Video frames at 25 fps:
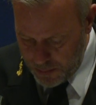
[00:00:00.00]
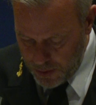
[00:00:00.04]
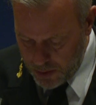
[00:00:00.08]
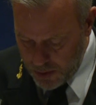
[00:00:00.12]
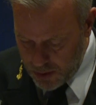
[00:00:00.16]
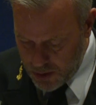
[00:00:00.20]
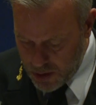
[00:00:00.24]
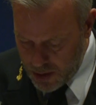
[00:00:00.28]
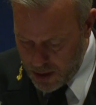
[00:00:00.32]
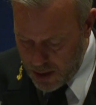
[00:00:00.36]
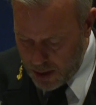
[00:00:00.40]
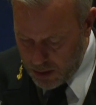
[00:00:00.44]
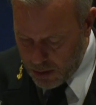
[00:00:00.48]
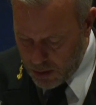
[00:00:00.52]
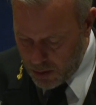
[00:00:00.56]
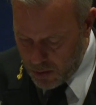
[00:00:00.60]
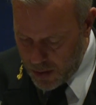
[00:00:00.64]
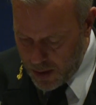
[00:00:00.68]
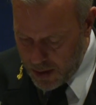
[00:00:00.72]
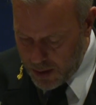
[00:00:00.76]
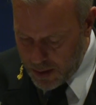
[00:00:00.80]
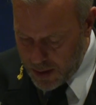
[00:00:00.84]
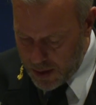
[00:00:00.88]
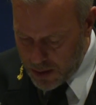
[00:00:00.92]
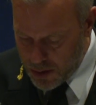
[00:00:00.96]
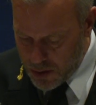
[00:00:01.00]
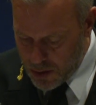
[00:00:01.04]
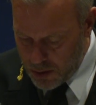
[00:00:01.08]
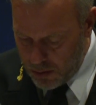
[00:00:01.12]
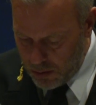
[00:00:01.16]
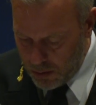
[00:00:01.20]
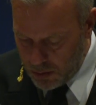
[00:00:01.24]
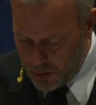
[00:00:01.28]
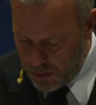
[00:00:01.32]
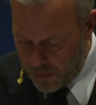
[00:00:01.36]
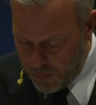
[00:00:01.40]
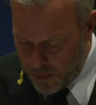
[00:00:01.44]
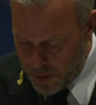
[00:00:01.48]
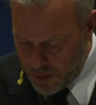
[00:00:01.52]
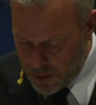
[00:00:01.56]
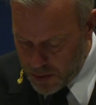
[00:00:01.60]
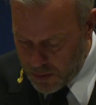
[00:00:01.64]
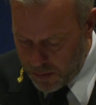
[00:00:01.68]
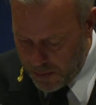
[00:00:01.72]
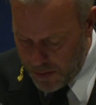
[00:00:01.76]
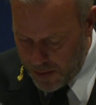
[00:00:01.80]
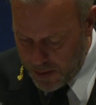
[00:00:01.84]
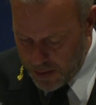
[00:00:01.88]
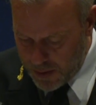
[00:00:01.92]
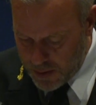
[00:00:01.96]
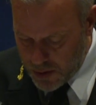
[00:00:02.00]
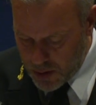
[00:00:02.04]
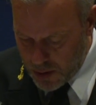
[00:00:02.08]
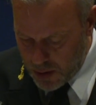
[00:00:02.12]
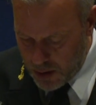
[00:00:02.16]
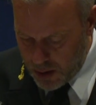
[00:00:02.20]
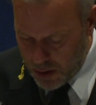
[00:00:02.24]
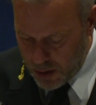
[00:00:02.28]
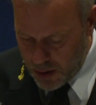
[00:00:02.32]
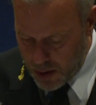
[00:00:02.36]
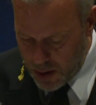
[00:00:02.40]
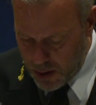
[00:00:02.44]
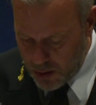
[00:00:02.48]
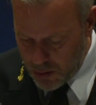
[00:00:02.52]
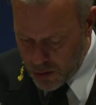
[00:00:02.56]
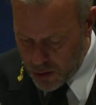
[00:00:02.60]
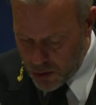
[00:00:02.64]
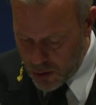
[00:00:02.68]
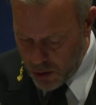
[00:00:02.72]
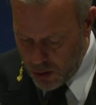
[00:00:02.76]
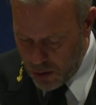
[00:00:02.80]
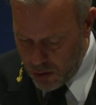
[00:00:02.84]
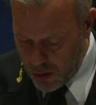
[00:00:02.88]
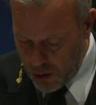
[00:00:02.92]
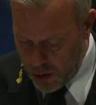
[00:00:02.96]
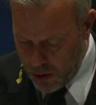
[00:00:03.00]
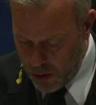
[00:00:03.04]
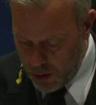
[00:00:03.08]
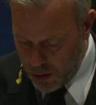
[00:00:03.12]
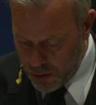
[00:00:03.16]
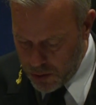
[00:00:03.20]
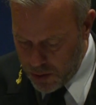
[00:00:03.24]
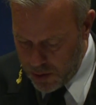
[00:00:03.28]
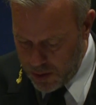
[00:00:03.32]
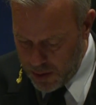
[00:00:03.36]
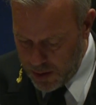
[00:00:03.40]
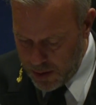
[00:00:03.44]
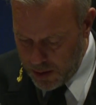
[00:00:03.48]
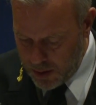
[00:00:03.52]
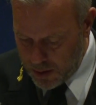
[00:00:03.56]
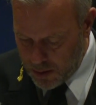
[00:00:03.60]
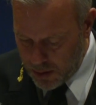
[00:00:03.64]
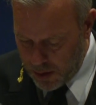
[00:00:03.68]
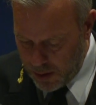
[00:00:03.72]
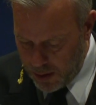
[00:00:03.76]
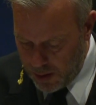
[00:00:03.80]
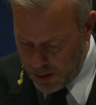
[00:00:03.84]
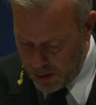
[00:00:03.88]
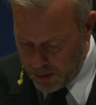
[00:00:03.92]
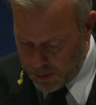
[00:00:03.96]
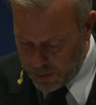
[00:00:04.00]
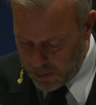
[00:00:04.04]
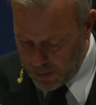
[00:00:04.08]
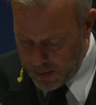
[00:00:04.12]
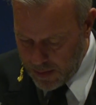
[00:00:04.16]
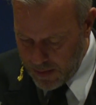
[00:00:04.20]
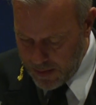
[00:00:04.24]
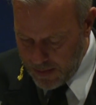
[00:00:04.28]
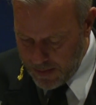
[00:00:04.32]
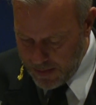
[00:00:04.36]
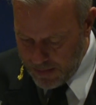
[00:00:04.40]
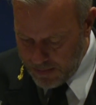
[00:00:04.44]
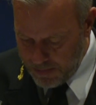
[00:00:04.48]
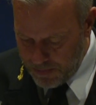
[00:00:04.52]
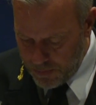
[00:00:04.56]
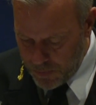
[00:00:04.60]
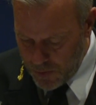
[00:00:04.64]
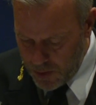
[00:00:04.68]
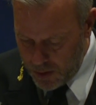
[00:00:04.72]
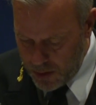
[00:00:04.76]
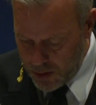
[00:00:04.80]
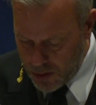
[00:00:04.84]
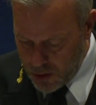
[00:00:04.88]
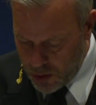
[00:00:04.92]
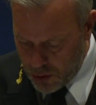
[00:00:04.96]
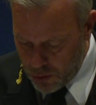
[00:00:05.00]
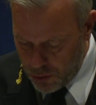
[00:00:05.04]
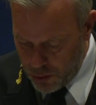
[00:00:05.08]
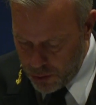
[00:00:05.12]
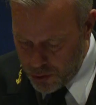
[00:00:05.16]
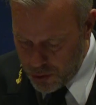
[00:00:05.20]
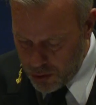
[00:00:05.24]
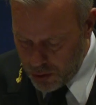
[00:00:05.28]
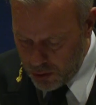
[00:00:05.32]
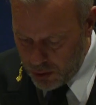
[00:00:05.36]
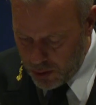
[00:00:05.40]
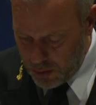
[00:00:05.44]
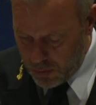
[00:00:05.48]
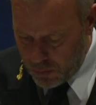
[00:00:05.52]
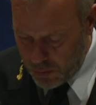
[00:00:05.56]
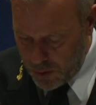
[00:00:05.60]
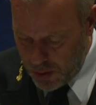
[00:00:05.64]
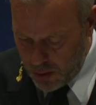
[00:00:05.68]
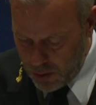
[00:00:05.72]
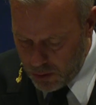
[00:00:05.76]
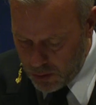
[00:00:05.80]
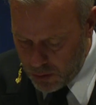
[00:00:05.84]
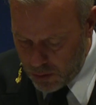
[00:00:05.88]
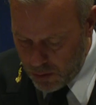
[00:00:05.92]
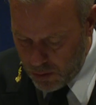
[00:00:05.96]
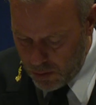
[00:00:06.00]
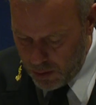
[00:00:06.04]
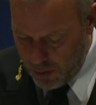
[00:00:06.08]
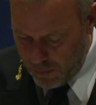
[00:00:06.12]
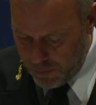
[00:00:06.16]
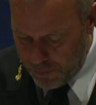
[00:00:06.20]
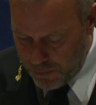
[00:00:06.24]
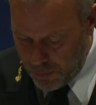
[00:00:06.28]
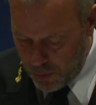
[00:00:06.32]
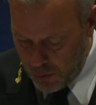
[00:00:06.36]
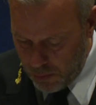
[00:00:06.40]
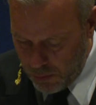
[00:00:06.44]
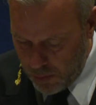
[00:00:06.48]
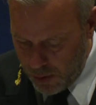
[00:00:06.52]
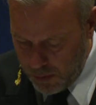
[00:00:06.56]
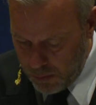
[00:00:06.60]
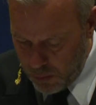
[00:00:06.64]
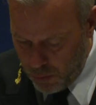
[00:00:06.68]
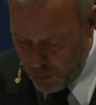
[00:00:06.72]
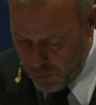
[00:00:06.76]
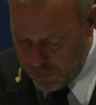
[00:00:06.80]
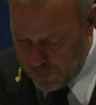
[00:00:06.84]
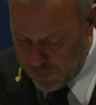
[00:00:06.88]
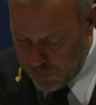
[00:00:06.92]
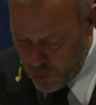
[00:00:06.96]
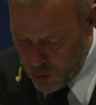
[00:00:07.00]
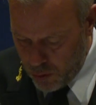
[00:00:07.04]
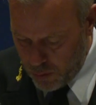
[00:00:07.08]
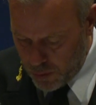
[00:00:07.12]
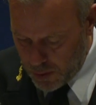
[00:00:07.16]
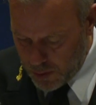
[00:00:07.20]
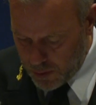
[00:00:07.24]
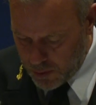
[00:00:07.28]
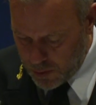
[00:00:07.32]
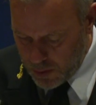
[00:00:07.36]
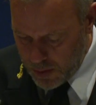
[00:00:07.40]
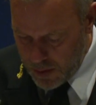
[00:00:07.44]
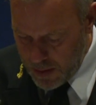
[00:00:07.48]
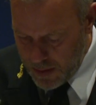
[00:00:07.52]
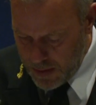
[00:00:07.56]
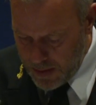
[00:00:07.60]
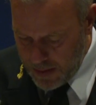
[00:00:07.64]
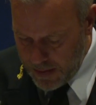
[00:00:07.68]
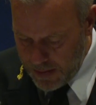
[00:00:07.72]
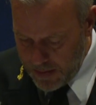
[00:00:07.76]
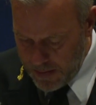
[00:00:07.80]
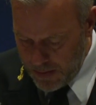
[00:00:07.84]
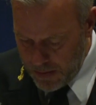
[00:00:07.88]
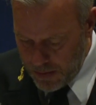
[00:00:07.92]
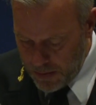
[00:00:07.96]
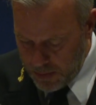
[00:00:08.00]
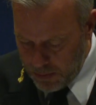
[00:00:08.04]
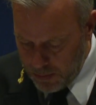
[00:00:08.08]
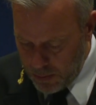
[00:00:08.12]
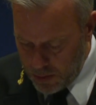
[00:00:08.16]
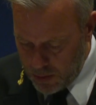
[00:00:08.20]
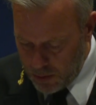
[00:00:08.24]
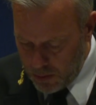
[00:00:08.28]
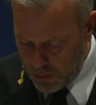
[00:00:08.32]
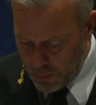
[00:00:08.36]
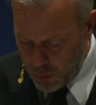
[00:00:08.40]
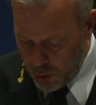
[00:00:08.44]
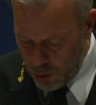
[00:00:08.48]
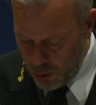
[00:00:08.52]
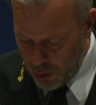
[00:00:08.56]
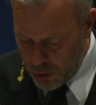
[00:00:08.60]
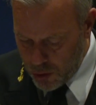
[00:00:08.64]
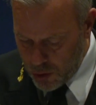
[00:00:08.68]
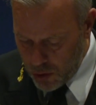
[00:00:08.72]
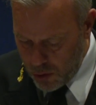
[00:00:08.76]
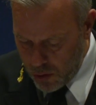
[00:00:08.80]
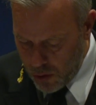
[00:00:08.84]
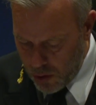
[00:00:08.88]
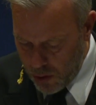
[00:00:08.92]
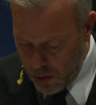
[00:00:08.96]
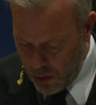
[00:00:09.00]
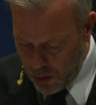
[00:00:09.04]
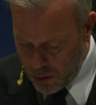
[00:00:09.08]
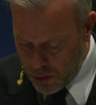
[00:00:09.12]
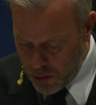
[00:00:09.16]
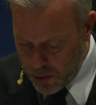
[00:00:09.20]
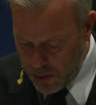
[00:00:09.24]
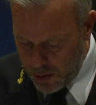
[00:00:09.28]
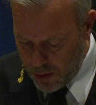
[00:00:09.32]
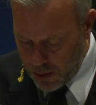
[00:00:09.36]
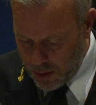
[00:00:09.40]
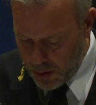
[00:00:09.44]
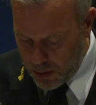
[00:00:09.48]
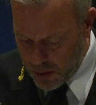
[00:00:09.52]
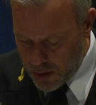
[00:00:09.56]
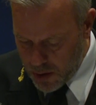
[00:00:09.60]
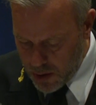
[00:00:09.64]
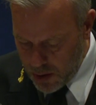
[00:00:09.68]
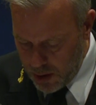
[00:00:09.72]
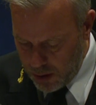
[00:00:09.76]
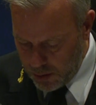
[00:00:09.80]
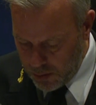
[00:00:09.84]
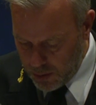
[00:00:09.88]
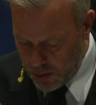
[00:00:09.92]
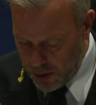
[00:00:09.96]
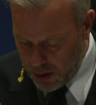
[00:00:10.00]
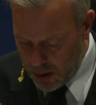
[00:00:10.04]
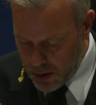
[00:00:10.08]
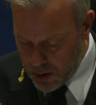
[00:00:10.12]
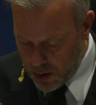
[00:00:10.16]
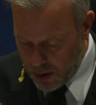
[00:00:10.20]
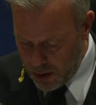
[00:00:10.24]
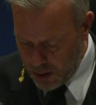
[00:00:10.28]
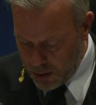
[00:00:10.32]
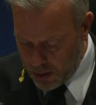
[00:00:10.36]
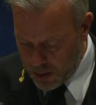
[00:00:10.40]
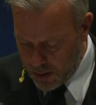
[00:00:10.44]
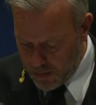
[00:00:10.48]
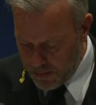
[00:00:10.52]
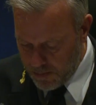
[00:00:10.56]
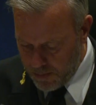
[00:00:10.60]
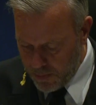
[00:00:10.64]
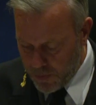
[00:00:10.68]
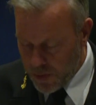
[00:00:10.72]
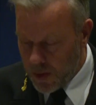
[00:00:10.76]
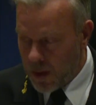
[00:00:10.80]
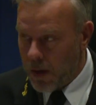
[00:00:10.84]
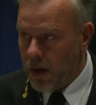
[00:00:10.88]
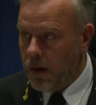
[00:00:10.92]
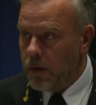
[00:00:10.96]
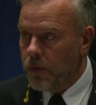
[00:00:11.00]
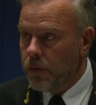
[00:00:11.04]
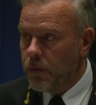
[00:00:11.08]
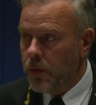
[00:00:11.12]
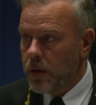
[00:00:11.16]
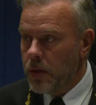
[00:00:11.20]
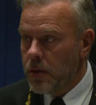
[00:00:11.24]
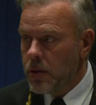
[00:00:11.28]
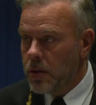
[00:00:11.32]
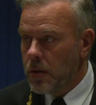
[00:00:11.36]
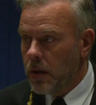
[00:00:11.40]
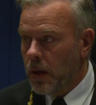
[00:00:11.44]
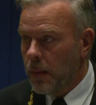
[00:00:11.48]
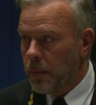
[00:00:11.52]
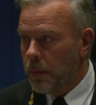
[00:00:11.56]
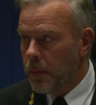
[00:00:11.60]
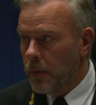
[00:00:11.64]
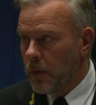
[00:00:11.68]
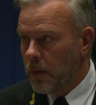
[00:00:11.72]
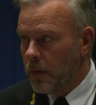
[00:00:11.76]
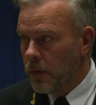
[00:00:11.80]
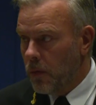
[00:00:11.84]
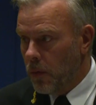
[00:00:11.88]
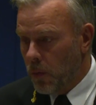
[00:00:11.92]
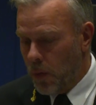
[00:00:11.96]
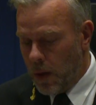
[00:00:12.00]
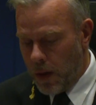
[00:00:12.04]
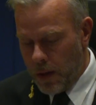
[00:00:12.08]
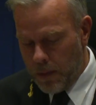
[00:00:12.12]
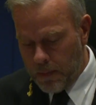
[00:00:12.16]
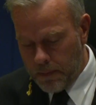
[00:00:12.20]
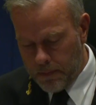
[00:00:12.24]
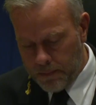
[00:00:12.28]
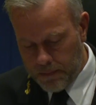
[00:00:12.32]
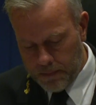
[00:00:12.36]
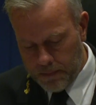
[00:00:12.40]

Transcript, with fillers: Because NATO and national defense plans are now so closely interlinked, it is crucial that we not only firmly move forward, but that we also closely consult each other every step of the way.